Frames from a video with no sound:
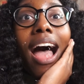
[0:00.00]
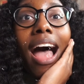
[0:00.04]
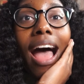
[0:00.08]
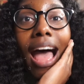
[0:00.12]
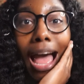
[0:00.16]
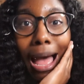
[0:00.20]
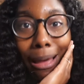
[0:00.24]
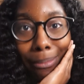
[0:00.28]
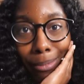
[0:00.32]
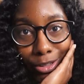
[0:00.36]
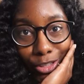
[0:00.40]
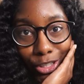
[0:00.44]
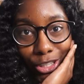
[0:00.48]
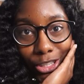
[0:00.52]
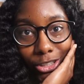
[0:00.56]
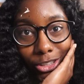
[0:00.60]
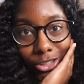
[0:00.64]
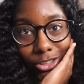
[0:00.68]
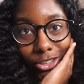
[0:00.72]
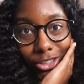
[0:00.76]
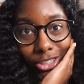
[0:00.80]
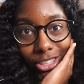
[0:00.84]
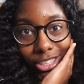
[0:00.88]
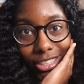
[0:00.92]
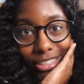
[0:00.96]
at my church,
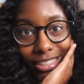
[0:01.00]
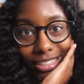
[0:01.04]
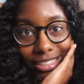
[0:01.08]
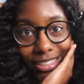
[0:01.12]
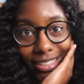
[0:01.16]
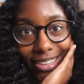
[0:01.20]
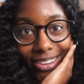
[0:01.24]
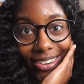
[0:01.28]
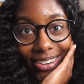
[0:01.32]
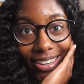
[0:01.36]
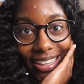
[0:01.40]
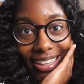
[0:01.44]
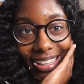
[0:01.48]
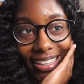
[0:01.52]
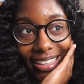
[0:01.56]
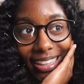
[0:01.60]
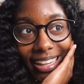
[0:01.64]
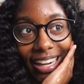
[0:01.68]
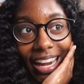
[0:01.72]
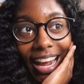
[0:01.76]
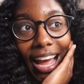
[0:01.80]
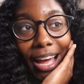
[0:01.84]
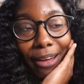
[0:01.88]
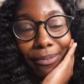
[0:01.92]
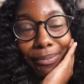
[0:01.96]
okay?
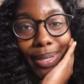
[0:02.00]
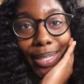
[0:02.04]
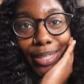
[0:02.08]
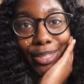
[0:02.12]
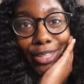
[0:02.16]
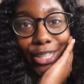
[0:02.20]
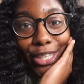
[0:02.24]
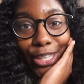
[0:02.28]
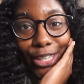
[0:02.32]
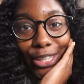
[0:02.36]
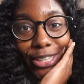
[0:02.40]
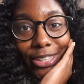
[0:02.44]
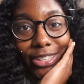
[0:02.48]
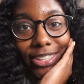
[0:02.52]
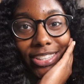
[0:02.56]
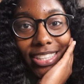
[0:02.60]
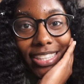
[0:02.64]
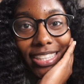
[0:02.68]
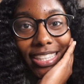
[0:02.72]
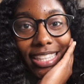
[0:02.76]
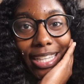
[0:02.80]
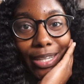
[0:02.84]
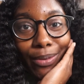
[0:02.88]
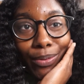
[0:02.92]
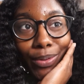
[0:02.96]
Like, at my
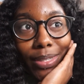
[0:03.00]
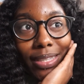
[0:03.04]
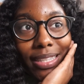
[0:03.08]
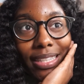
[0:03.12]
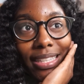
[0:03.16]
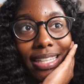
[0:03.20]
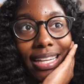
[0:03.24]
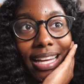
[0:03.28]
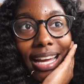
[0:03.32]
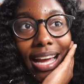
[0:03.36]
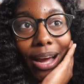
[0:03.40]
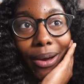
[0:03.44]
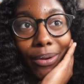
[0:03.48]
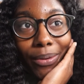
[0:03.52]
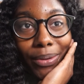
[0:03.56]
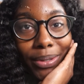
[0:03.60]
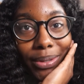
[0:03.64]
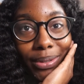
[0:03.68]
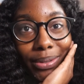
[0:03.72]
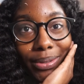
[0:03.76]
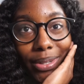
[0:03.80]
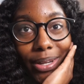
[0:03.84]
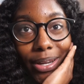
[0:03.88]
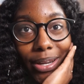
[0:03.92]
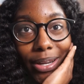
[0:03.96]
church. It was an hour
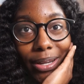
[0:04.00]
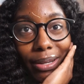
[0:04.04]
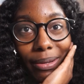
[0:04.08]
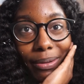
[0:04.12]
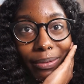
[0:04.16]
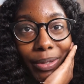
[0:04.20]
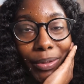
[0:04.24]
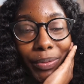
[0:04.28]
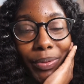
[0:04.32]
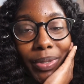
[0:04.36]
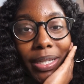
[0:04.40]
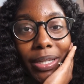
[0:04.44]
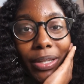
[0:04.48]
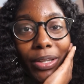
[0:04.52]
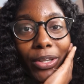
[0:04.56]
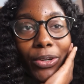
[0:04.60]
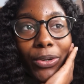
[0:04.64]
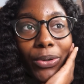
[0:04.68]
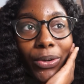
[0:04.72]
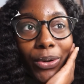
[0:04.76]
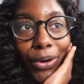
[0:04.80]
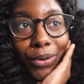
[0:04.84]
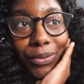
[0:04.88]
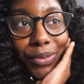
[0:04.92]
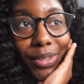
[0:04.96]
long. We went a
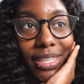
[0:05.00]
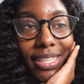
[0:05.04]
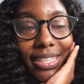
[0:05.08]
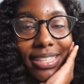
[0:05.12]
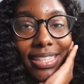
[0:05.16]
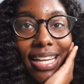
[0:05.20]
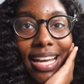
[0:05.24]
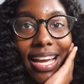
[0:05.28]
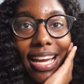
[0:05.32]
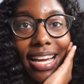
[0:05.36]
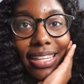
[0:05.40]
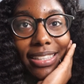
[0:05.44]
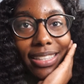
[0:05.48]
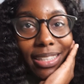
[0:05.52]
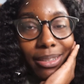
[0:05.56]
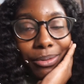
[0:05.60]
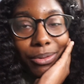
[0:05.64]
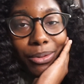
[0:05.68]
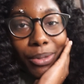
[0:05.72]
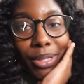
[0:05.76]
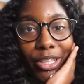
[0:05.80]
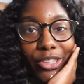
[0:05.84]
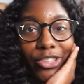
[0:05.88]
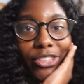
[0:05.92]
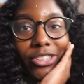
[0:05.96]
little over because I had some
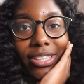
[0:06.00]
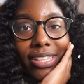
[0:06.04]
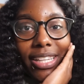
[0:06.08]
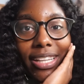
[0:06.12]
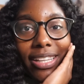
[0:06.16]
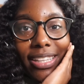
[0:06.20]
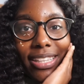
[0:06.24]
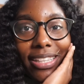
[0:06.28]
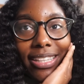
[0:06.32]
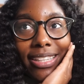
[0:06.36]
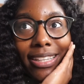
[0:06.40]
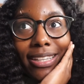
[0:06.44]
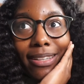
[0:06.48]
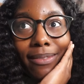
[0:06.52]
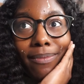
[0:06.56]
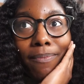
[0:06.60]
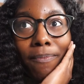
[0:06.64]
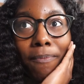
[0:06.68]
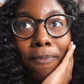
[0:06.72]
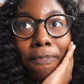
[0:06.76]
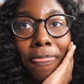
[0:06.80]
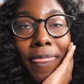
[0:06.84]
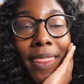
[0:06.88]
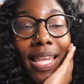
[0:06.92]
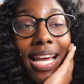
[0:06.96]
questions at the end.
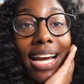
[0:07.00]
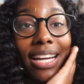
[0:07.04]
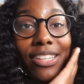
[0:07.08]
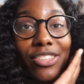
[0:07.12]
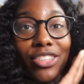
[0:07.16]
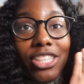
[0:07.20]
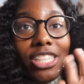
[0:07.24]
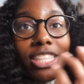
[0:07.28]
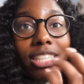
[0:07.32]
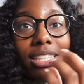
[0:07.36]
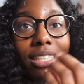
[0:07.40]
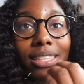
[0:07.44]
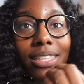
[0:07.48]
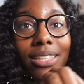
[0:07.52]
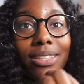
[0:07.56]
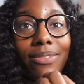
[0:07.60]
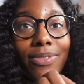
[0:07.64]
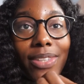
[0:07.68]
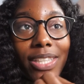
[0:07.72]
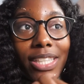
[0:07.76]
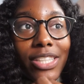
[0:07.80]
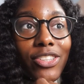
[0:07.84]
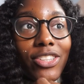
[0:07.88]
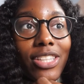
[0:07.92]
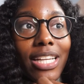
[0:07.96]
I just
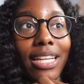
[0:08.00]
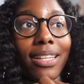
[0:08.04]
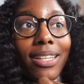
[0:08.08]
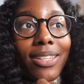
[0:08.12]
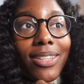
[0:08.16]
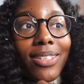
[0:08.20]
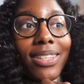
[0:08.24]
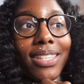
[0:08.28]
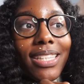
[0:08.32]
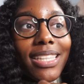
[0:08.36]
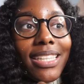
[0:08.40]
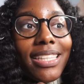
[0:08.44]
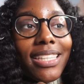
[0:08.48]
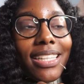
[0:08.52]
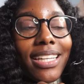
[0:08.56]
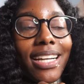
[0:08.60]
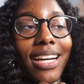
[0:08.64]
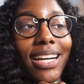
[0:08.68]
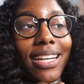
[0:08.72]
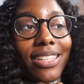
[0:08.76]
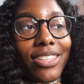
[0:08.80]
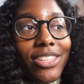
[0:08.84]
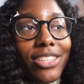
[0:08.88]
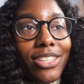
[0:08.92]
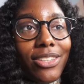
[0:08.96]
finished. Like, literally,
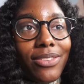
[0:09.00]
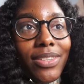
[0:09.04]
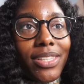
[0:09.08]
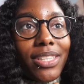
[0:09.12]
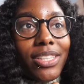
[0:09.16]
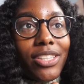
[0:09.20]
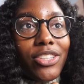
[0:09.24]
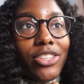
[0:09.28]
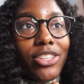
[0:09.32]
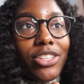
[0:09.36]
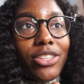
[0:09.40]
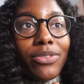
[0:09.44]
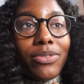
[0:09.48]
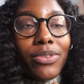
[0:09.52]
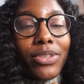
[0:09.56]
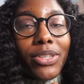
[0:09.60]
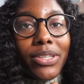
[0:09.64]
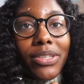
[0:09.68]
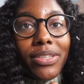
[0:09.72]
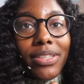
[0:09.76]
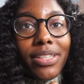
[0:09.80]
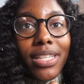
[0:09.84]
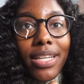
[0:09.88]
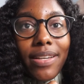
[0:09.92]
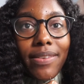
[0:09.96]
I just finished. It's four
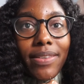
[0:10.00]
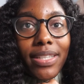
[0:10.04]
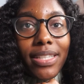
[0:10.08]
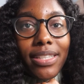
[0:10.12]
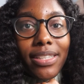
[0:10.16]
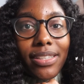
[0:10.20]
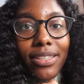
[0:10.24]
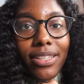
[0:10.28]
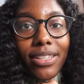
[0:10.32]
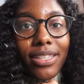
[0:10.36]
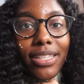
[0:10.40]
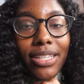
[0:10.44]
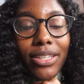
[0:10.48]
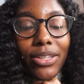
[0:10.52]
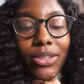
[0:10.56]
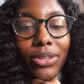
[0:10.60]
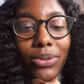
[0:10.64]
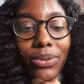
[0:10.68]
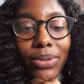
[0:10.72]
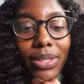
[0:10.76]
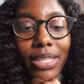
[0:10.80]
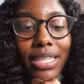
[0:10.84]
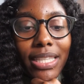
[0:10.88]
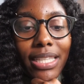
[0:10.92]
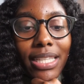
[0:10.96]
oh seven. It started at
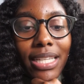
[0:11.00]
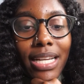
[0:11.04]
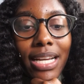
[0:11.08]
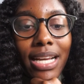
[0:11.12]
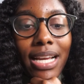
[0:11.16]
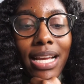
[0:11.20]
three.